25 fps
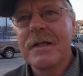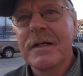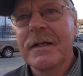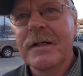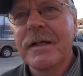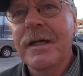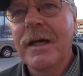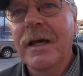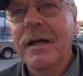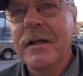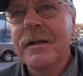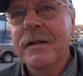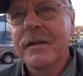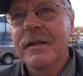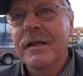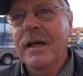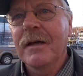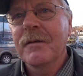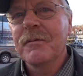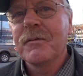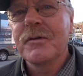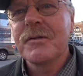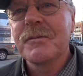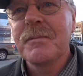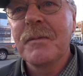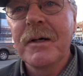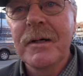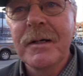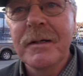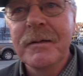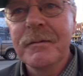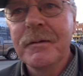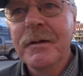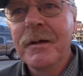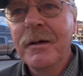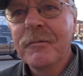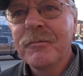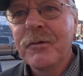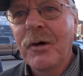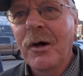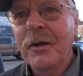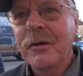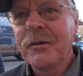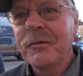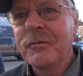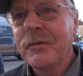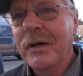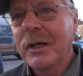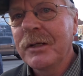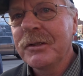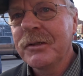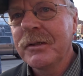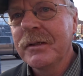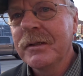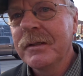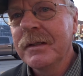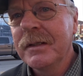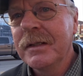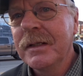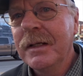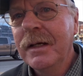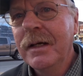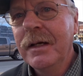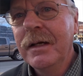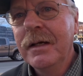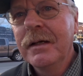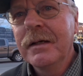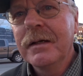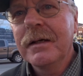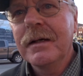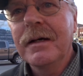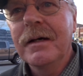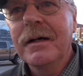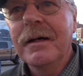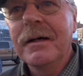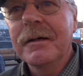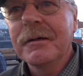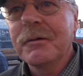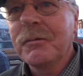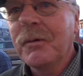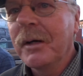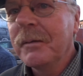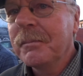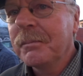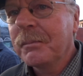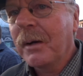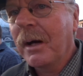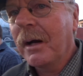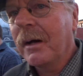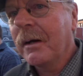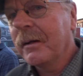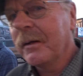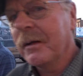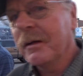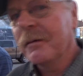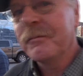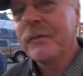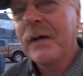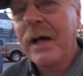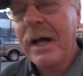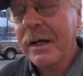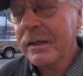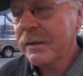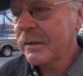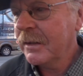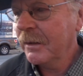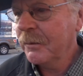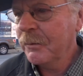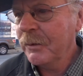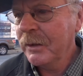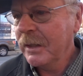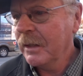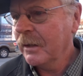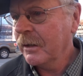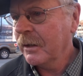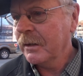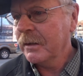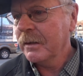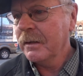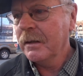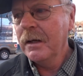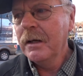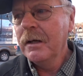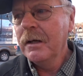Ken was my father, veteran. Quite proud of the fact he went in on